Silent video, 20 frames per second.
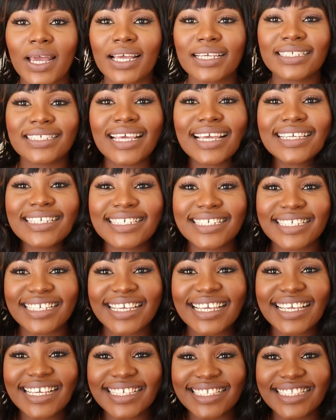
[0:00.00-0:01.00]
Guys,
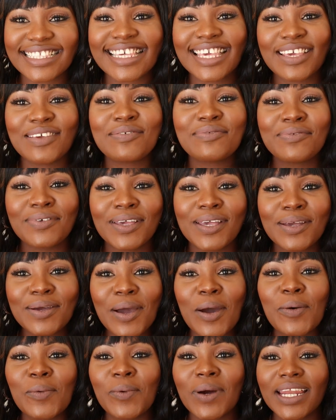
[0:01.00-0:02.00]
she is
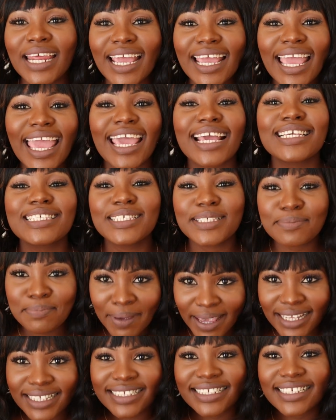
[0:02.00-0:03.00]
giving what I
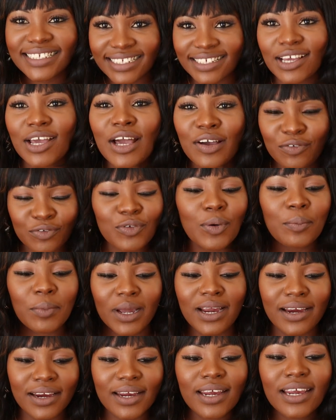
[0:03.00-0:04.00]
expected from
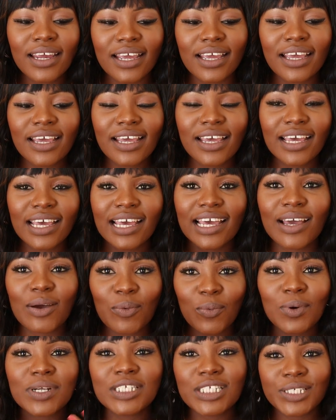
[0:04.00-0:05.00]
her,
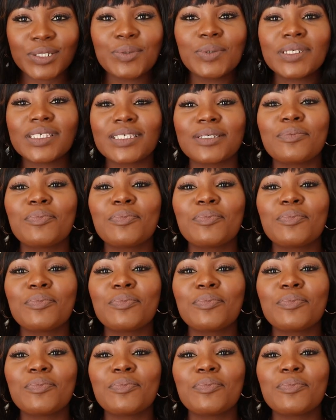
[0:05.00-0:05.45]
what she was